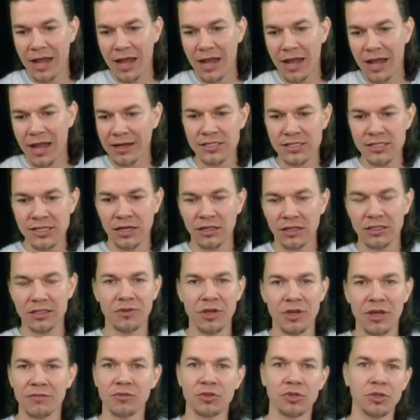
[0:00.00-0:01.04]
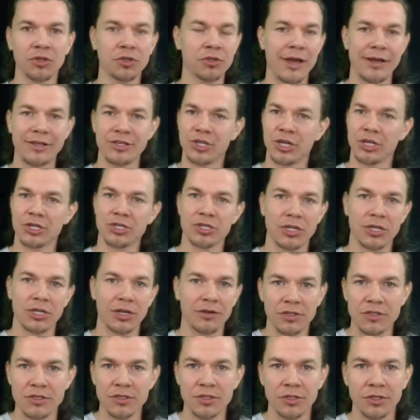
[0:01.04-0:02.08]
Not necessarily. If you have good digestion,
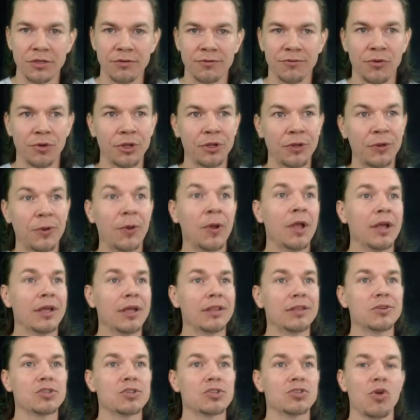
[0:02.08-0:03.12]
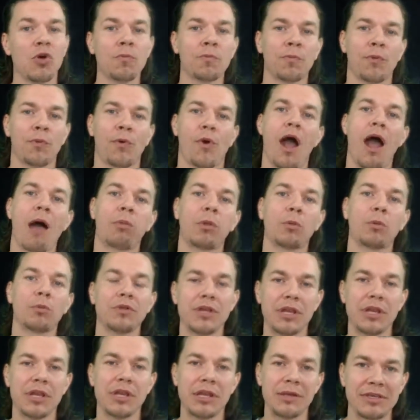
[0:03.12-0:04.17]
everything's good for you, there's no problem
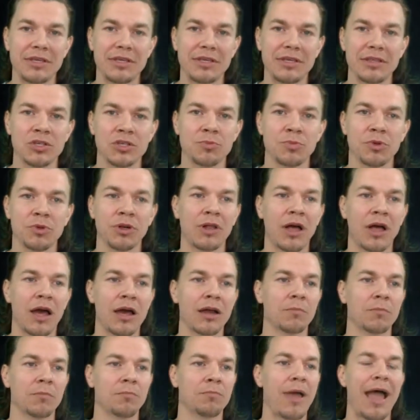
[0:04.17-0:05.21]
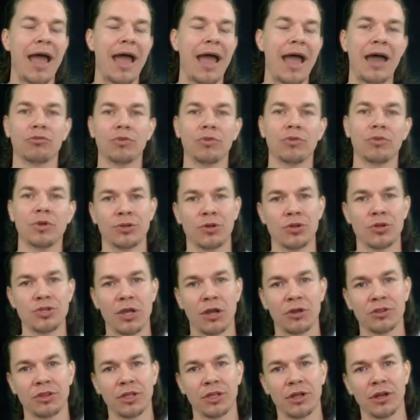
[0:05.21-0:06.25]
with eating meat. There's been a lot of bad
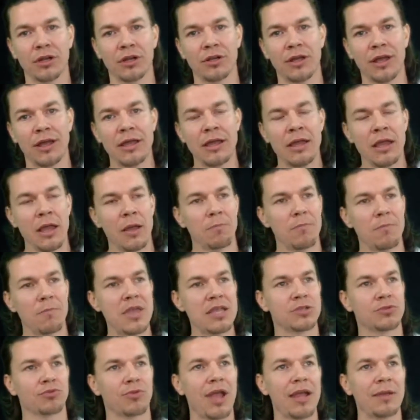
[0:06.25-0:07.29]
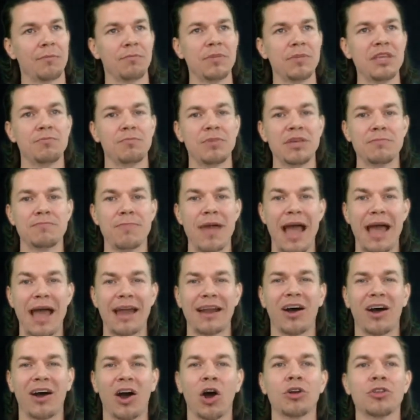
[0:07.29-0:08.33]
research out there that makes red meat be
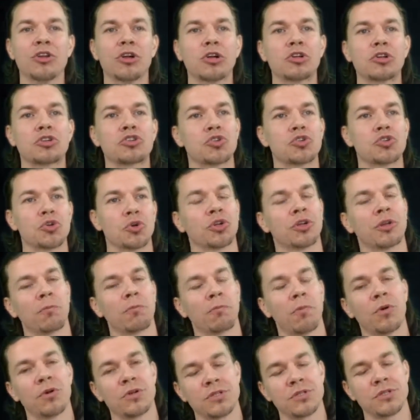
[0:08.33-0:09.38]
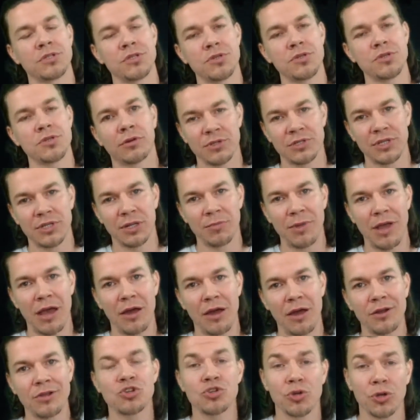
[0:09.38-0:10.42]
bad. Are there certain components that you can represent
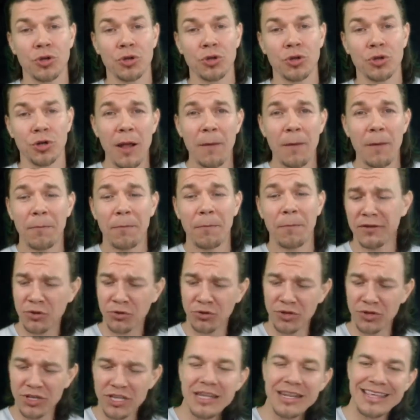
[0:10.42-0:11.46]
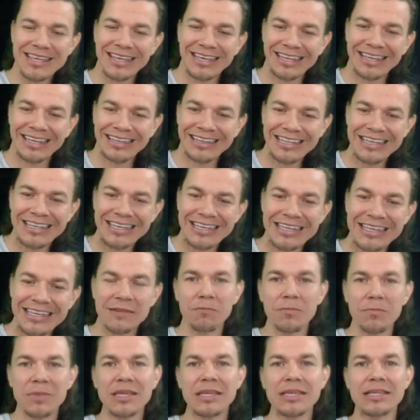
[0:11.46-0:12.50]
about it? Sure. But if you're eating
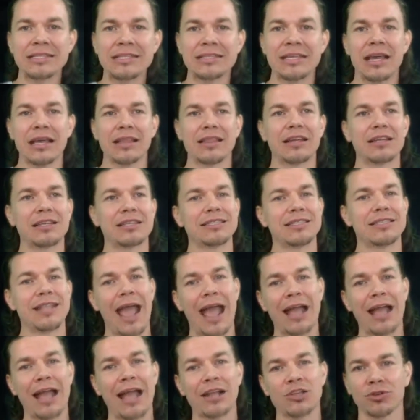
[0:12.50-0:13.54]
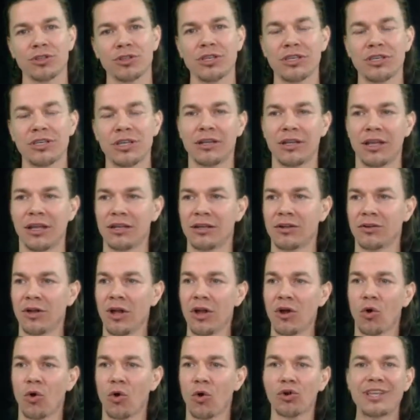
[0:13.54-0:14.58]
clean meat that is naturally
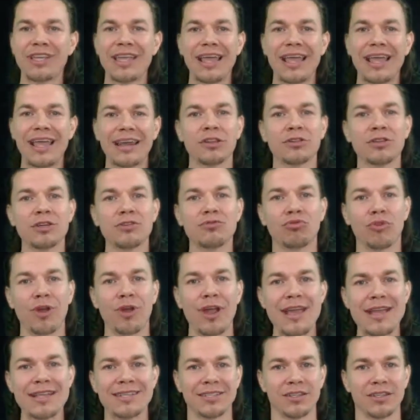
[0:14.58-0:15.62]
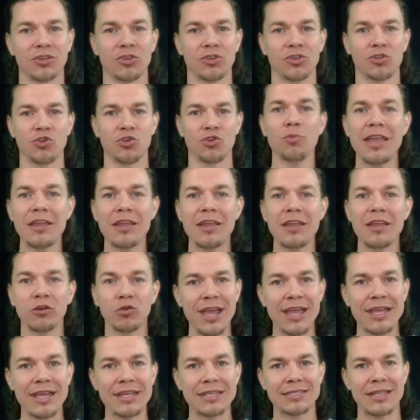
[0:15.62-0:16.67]
and organically raised in humane
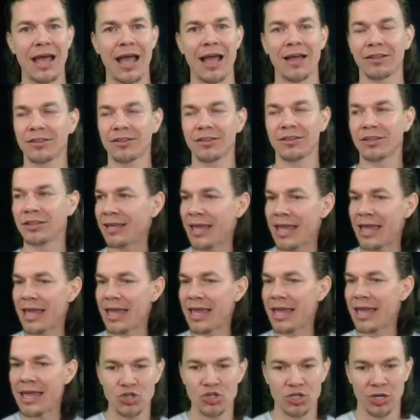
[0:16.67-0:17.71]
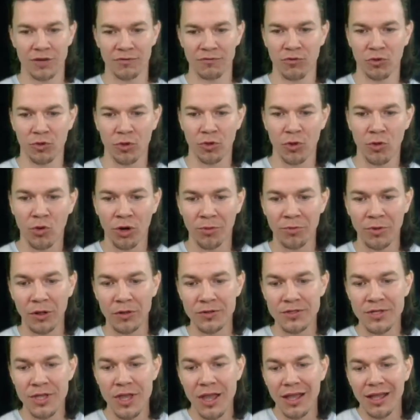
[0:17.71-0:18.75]
ways, not in cages shoved full of
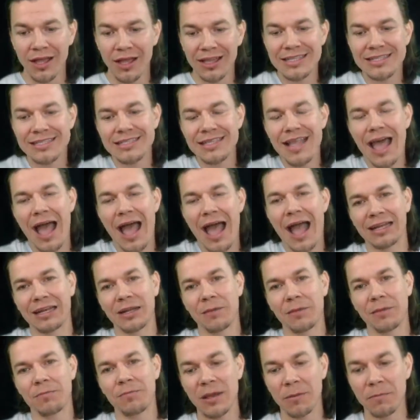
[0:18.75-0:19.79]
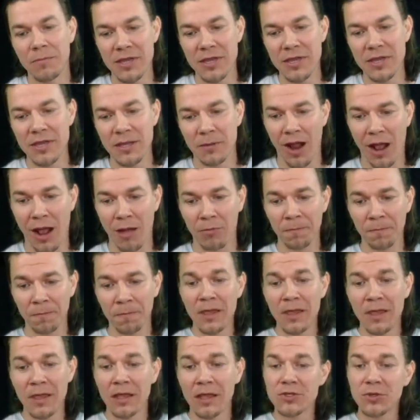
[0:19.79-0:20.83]
hormones, it's not going to be a big problem.
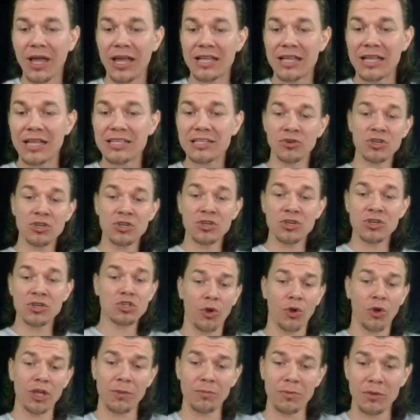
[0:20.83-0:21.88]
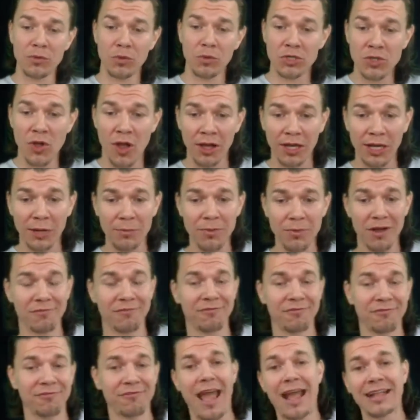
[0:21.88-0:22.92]
So guys, if you're just joining me, we're talking
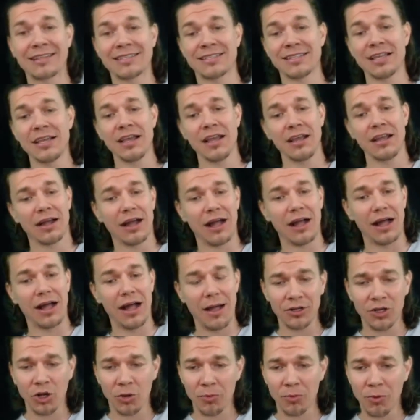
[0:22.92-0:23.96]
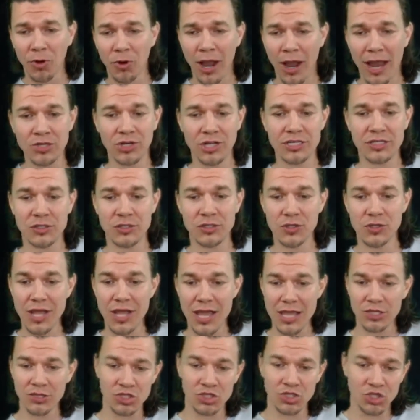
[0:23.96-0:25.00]
about fats and carbohydrates
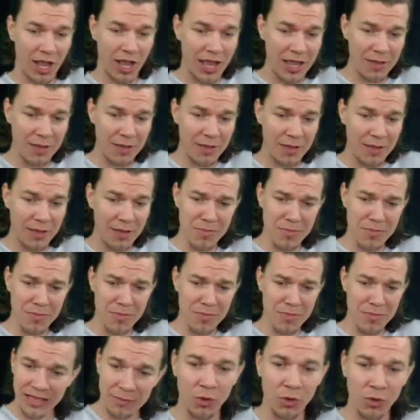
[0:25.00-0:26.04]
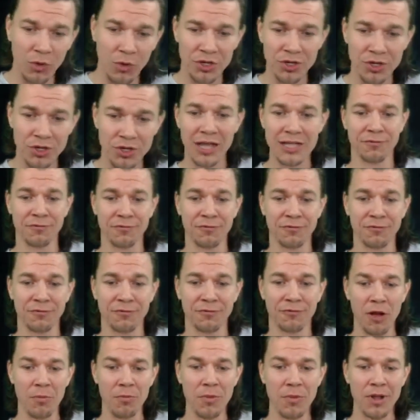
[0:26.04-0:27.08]
today. Chime in, let me know where you guys are
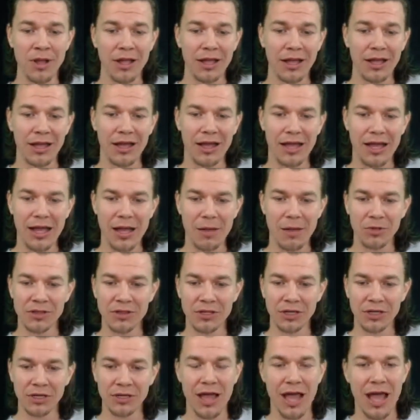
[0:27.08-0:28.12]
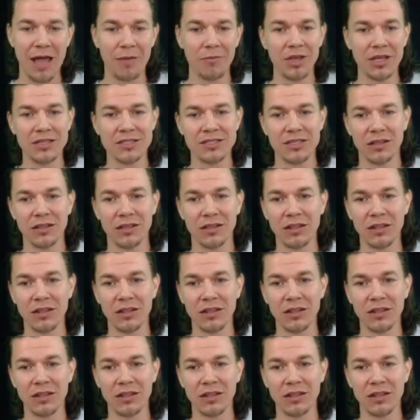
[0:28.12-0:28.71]
from in the comments.